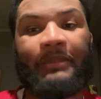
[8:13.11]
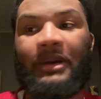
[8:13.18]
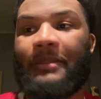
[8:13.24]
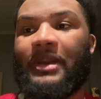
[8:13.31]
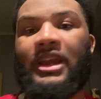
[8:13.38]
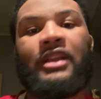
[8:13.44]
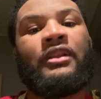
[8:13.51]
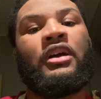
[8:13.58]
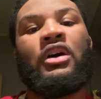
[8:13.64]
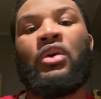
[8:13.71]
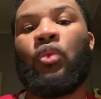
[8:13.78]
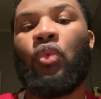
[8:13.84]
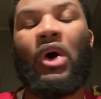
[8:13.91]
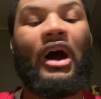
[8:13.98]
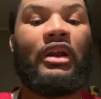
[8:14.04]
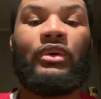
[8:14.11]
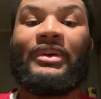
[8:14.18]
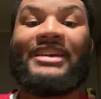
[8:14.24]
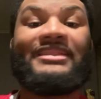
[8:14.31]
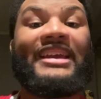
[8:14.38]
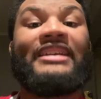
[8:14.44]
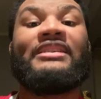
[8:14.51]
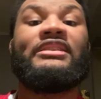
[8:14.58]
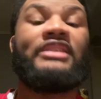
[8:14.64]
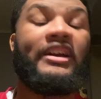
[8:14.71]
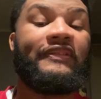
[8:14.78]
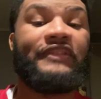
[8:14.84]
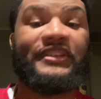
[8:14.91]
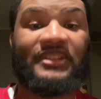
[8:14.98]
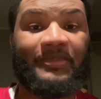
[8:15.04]
I mean, Waddle is a
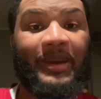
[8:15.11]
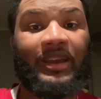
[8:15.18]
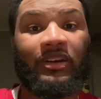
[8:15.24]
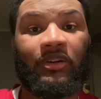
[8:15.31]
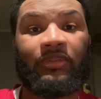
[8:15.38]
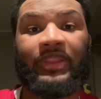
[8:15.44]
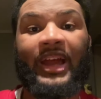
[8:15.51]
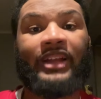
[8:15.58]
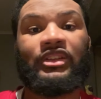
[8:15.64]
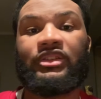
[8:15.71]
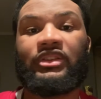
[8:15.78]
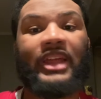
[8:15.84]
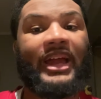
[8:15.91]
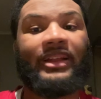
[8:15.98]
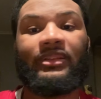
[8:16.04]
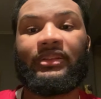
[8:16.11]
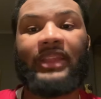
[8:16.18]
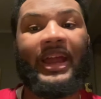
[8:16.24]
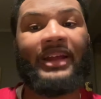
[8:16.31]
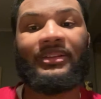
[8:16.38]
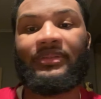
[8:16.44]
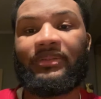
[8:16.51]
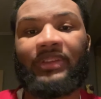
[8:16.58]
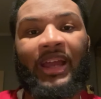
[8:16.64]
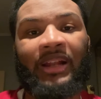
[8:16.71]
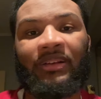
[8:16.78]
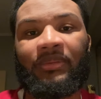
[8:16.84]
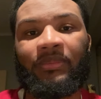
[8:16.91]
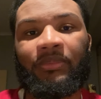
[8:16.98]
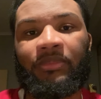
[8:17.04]
difference maker that defensive